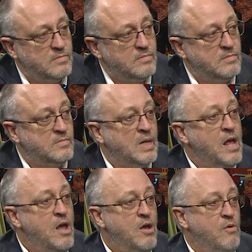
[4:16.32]
the
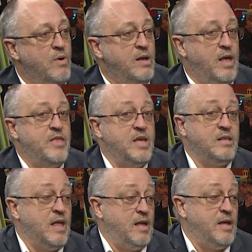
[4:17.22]
whole well, I
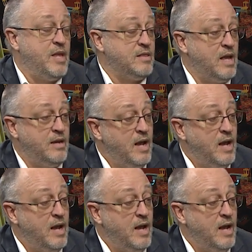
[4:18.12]
debate think that, as well? I think that